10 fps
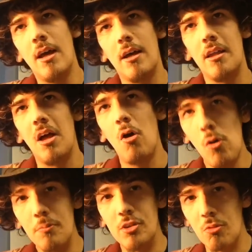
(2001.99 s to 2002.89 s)
A
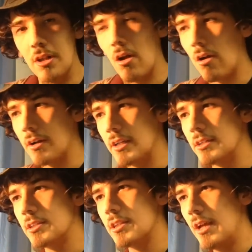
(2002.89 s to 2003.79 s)
home is where the heart
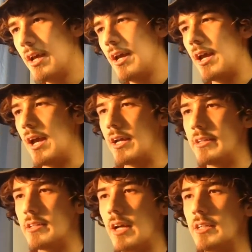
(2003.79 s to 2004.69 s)
is.
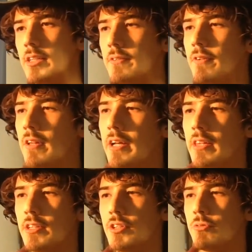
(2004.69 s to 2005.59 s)
And I just feel like
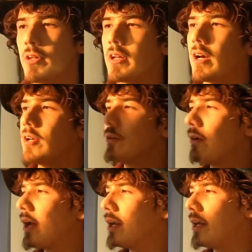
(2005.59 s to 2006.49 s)
this is really
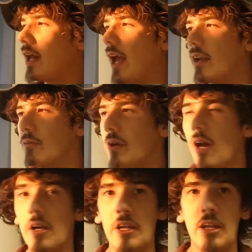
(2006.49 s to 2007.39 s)
underrated, and we
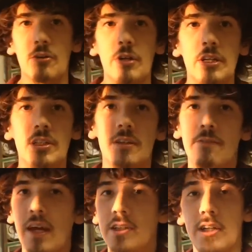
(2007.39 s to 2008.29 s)
ought to increase the
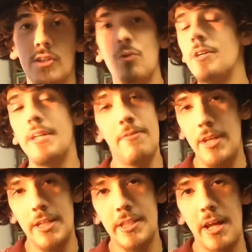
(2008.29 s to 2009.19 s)
VHS or
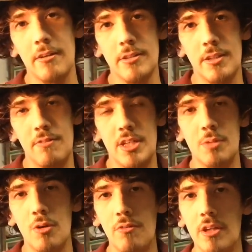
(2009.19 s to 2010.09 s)
DVD sales of this
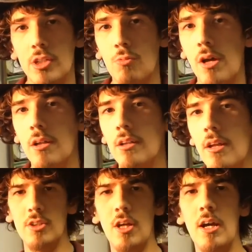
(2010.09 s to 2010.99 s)
movie as well.
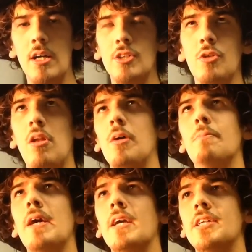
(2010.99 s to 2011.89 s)
So long,
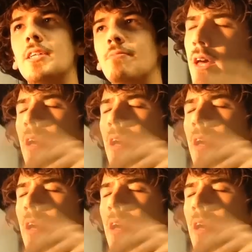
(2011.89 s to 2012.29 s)
Pecos.